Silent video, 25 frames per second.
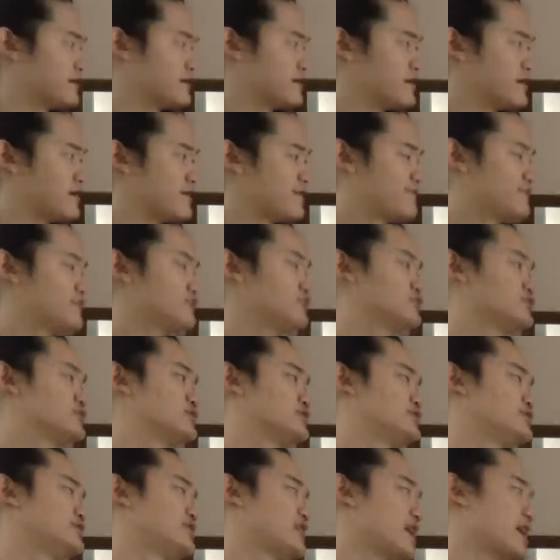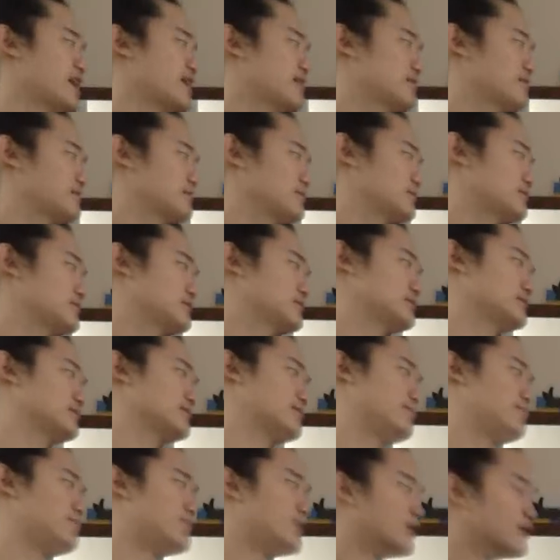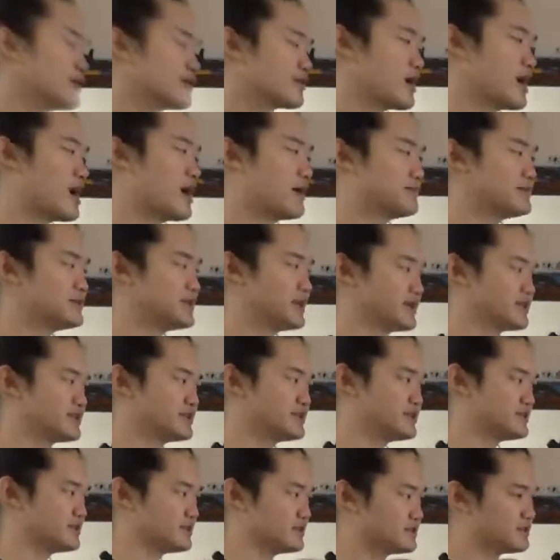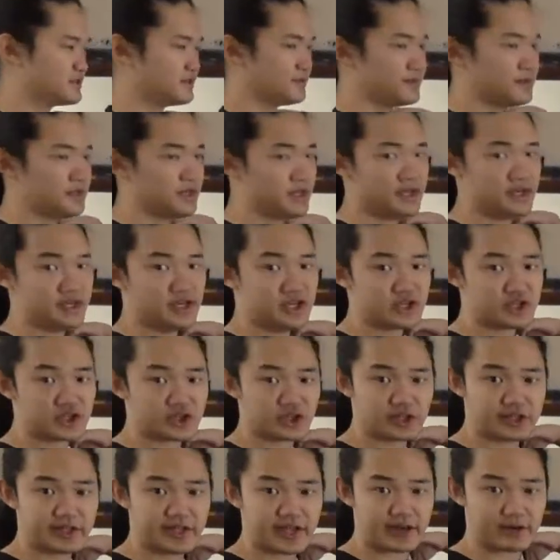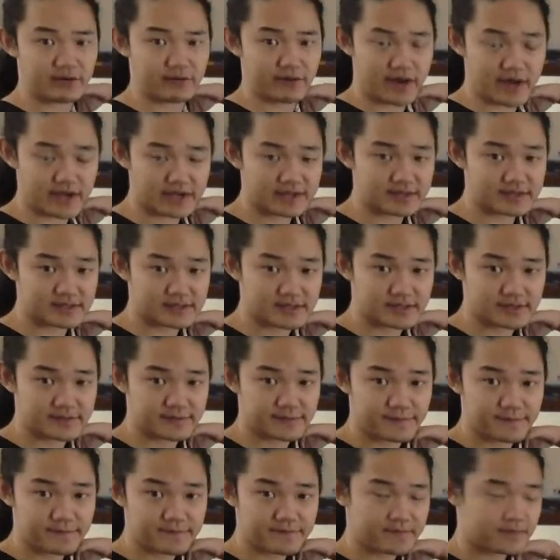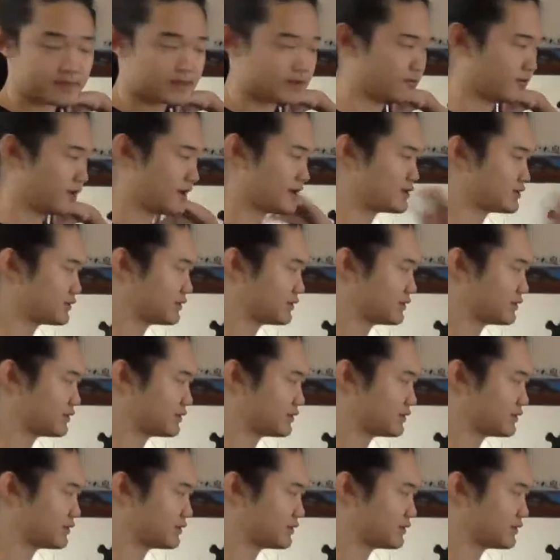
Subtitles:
If you set both objects to be initially at rest, right?